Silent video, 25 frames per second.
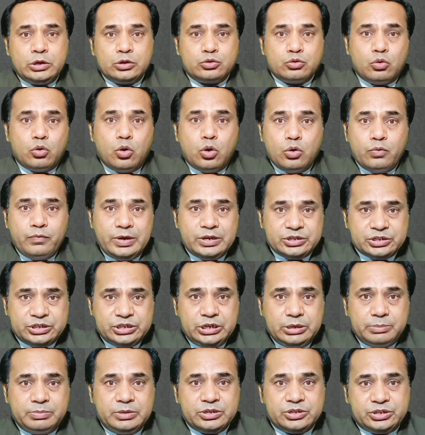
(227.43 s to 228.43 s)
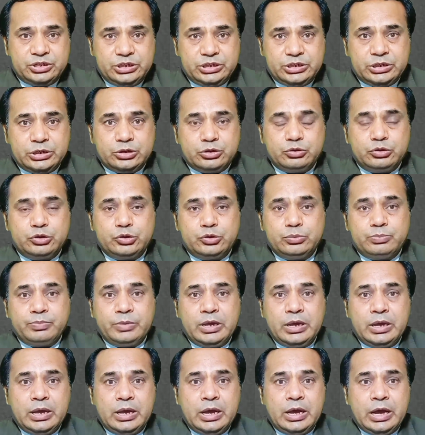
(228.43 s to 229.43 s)
So always keep the secret to you
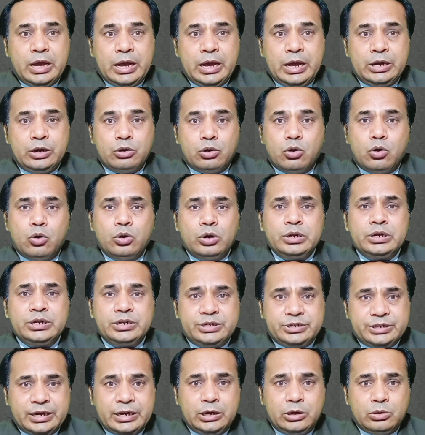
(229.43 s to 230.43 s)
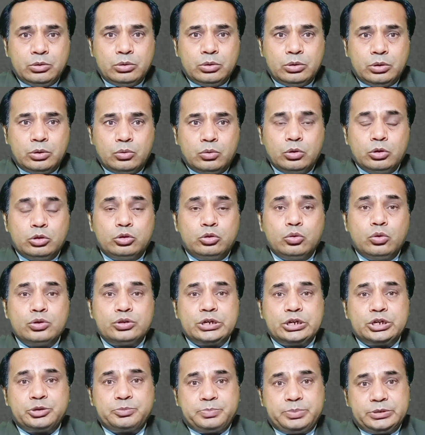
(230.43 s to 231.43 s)
and only tell all
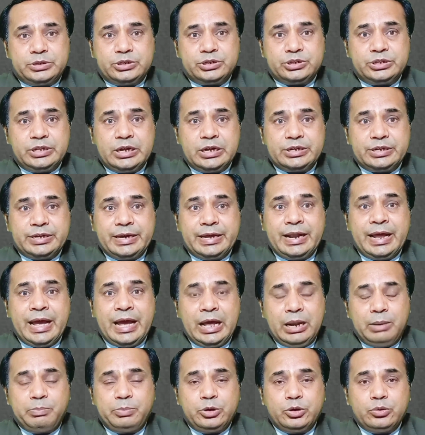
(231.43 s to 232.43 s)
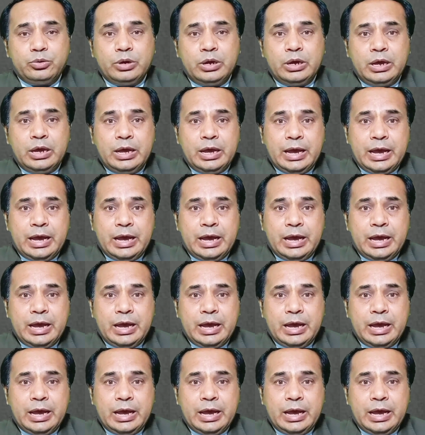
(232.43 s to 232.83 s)
those experts that can help you